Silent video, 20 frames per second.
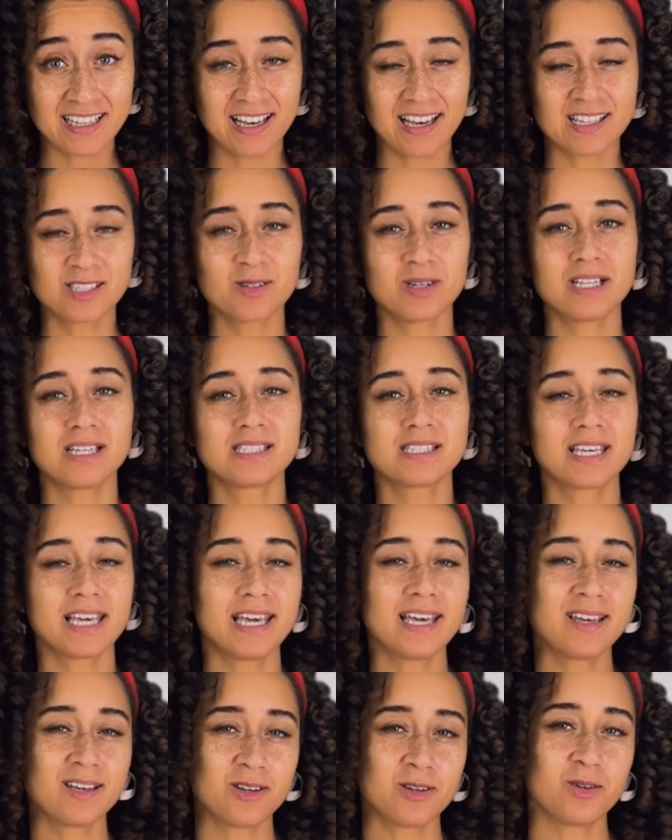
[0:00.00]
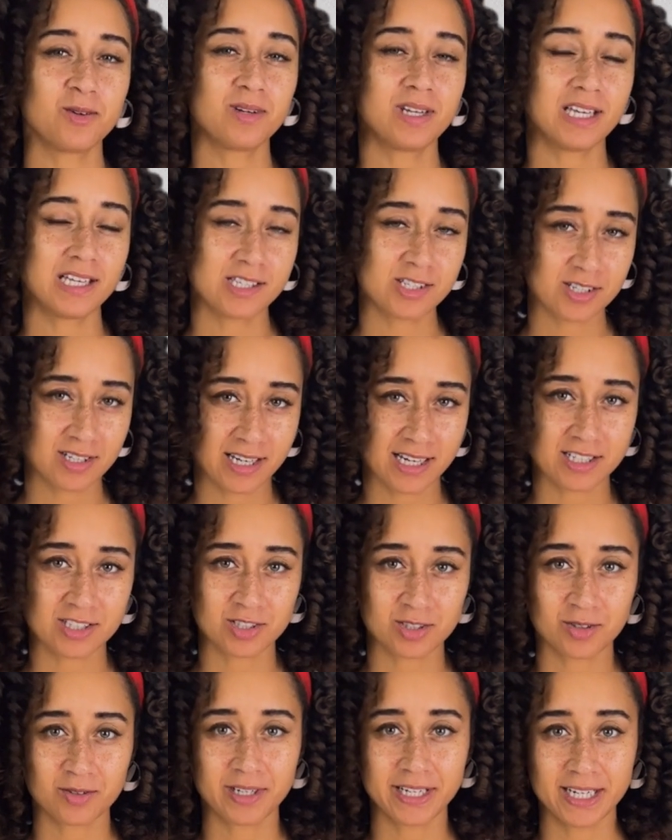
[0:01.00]
as well as Cancun
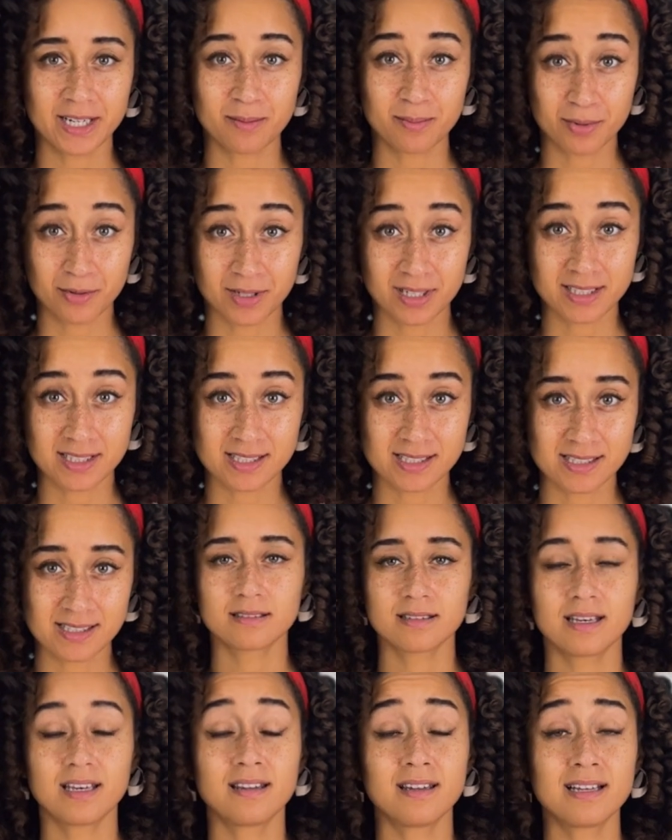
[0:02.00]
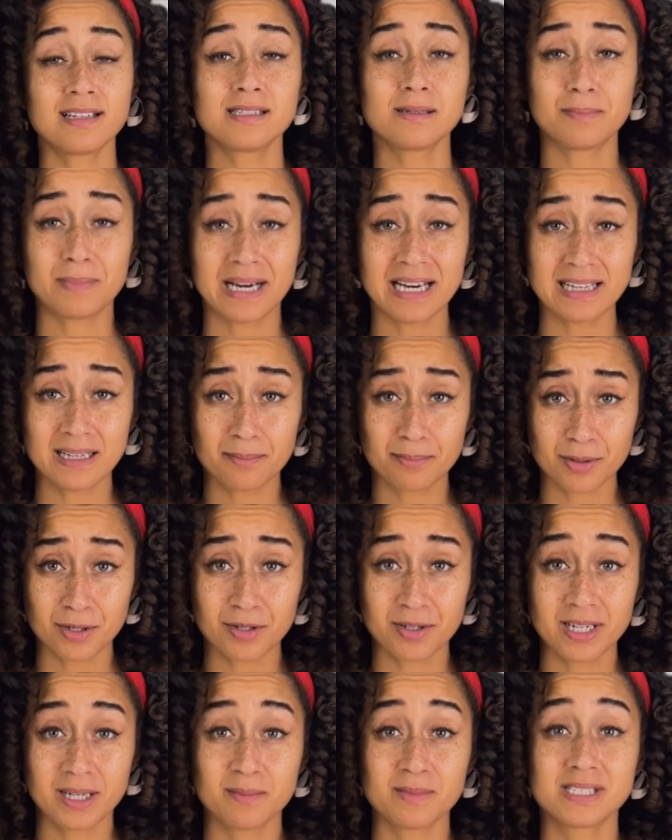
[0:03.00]
International Airports. And that's a pilot
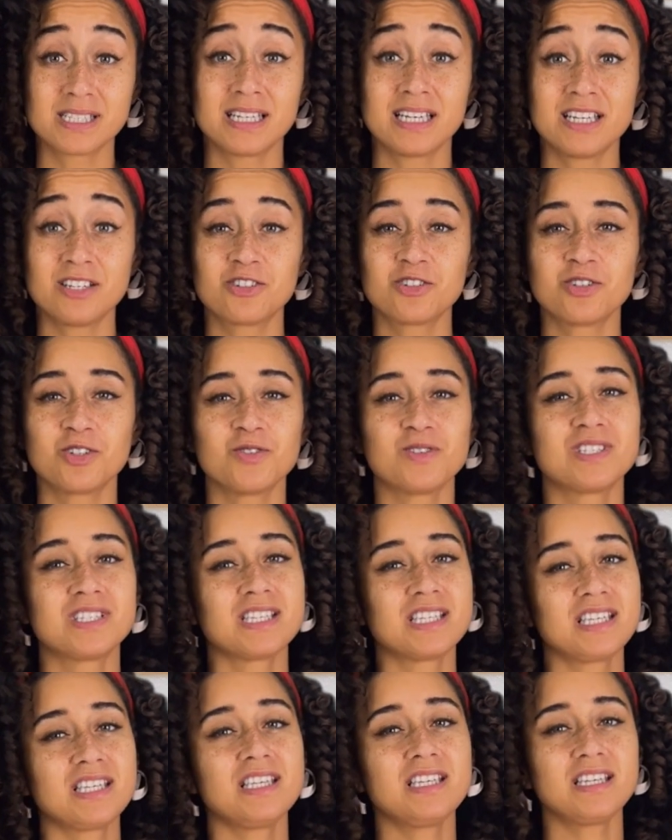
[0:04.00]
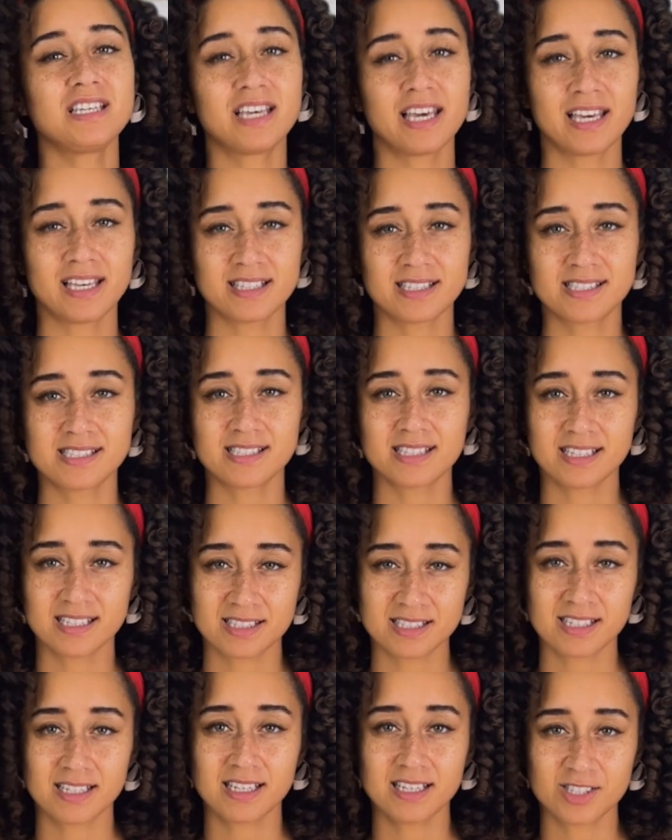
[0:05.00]
program to introduce e-gates
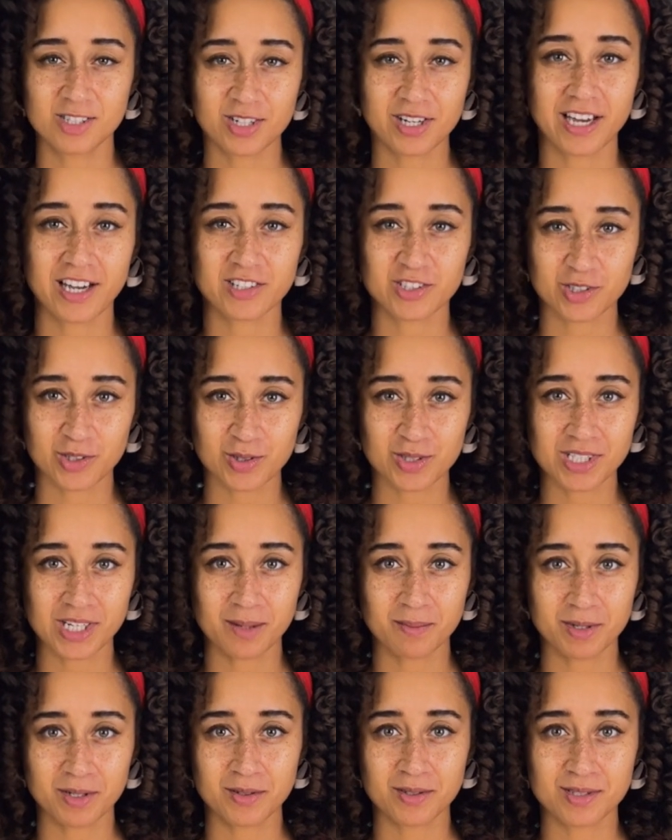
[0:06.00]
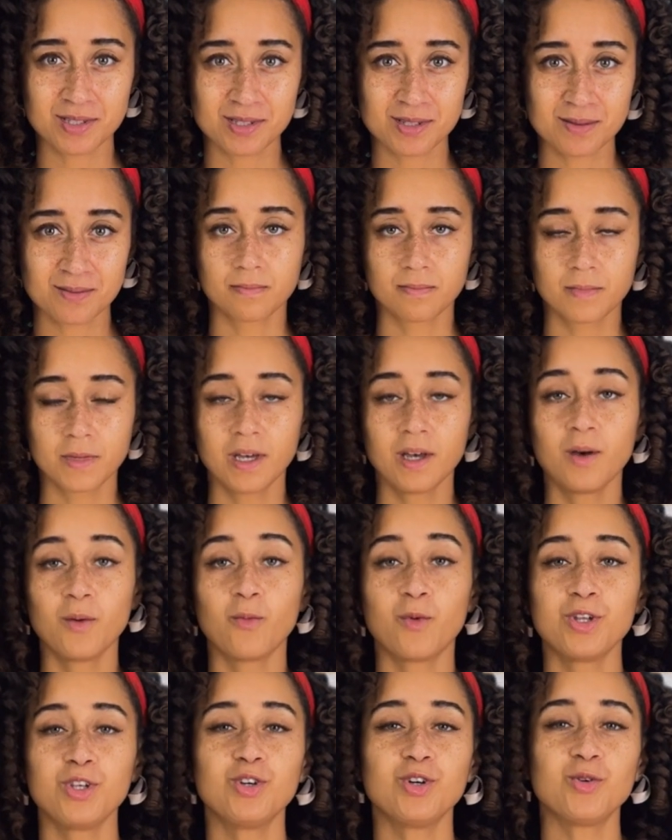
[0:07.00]
into international terminals.
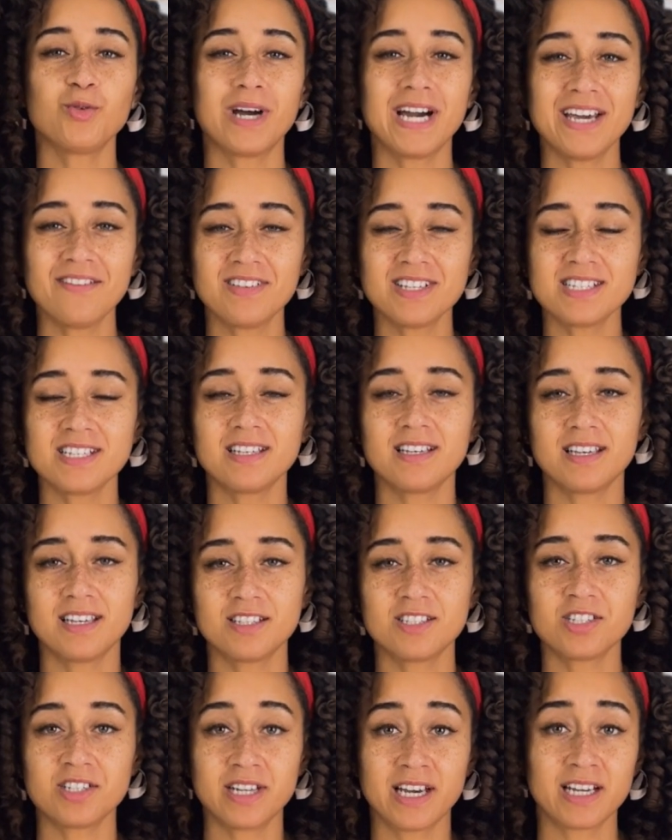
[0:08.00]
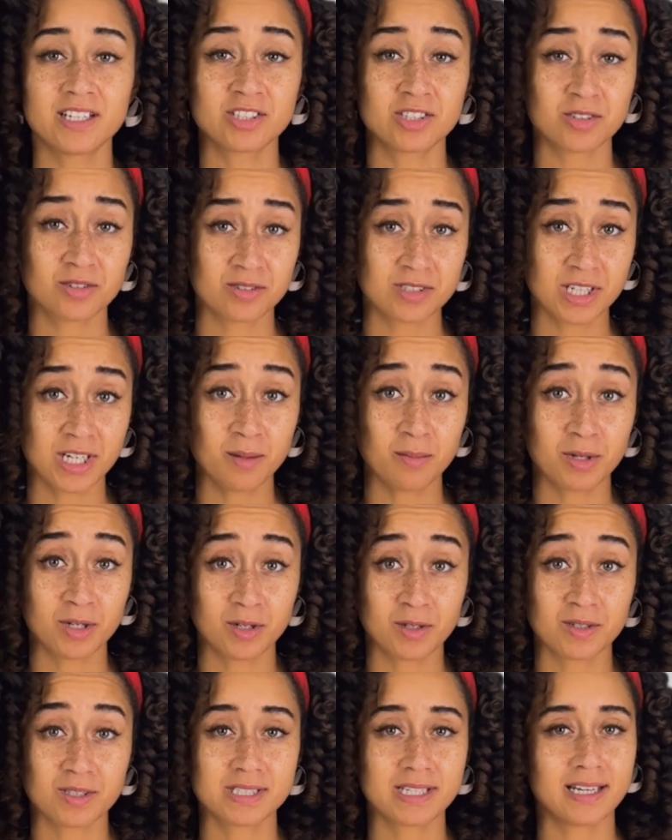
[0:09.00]
When you arrive into the international
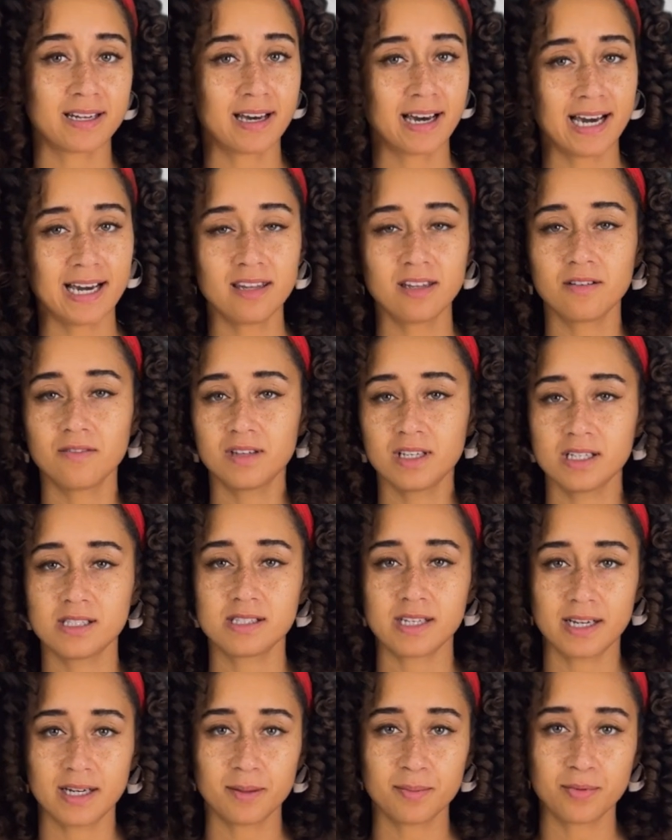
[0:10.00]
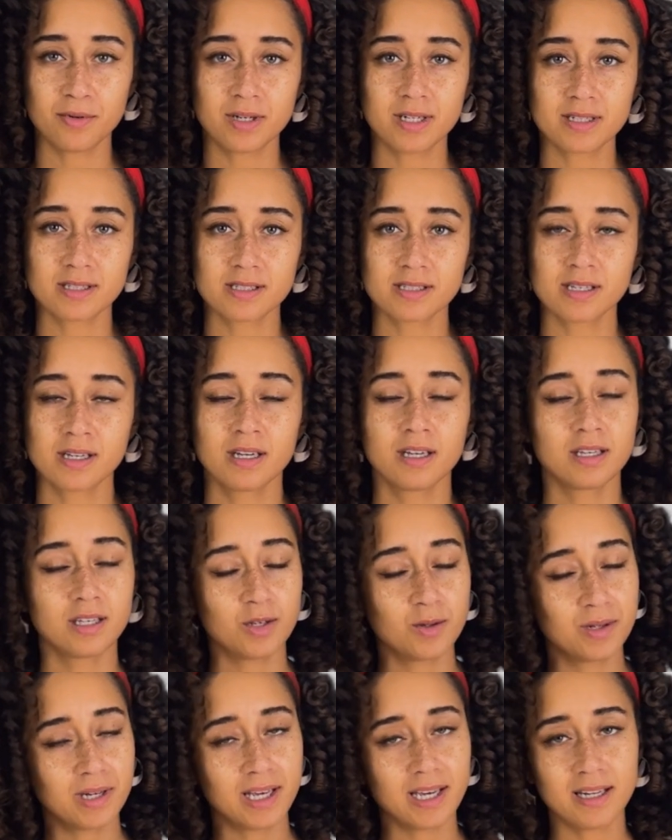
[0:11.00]
terminals at either of these airports, you
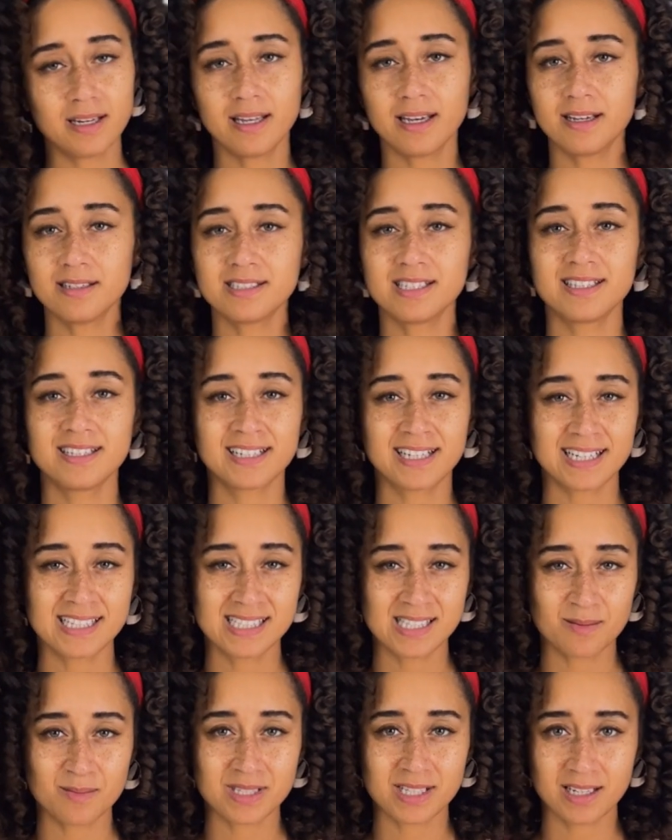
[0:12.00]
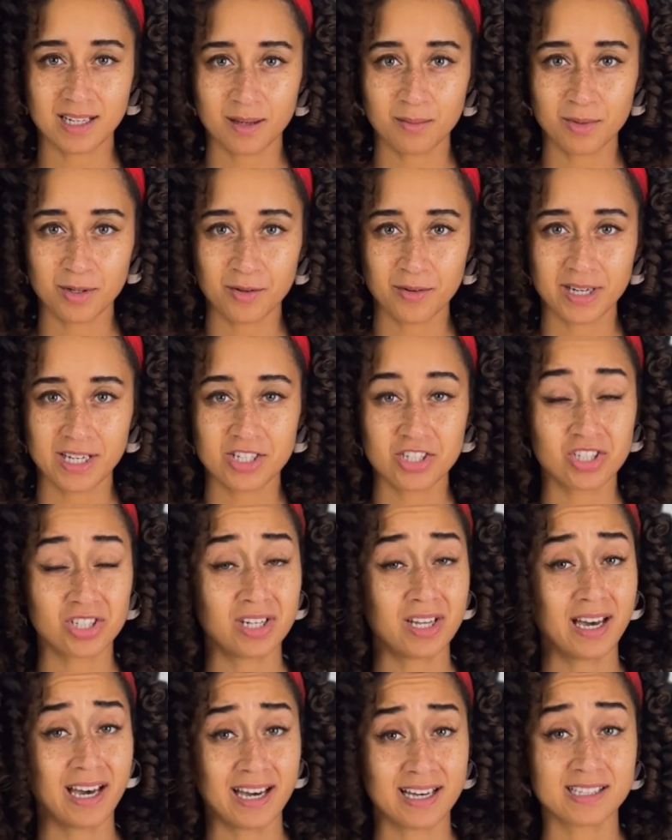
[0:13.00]
would head down to the Customs and Immigration
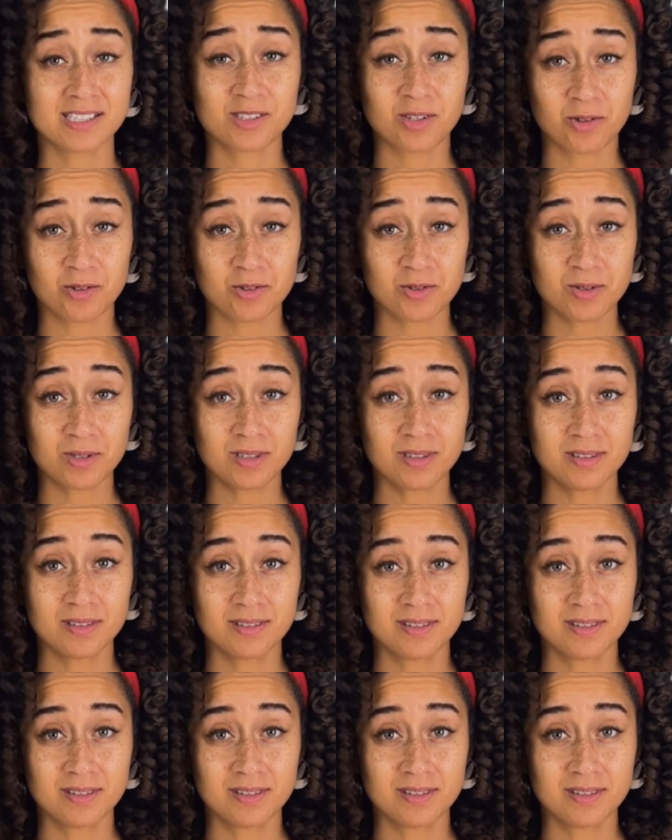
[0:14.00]
as usual,